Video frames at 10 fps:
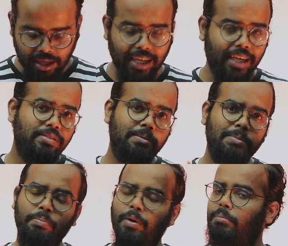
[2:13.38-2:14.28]
He gives him
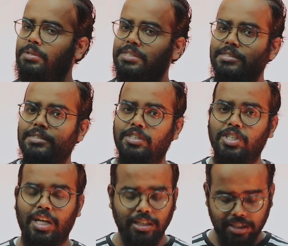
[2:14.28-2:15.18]
the promises in
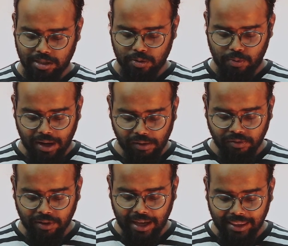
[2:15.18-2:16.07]
Genesis 12,
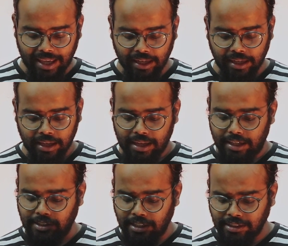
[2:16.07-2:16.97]
and then
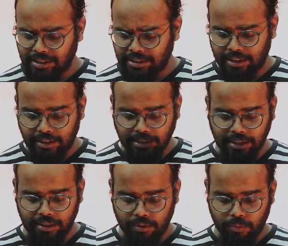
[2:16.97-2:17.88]
in Genesis
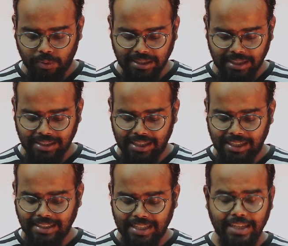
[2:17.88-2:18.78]
13, verse 16,
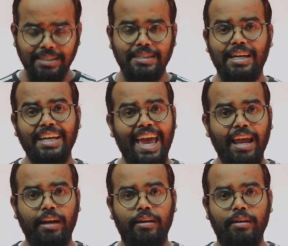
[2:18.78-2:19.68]
He says
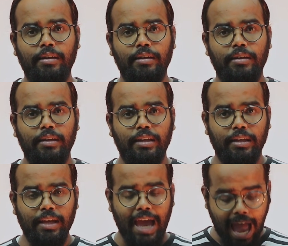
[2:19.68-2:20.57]
again,
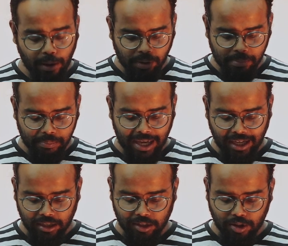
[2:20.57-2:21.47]
I will
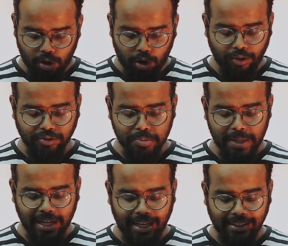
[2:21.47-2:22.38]
make your
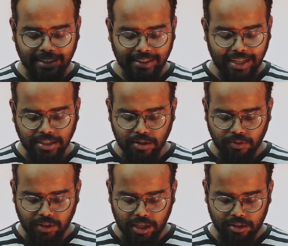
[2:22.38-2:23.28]
offspring like the dust
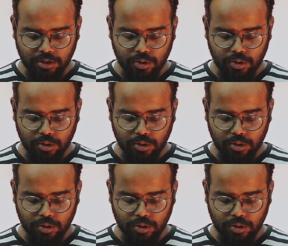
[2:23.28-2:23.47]
of the earth.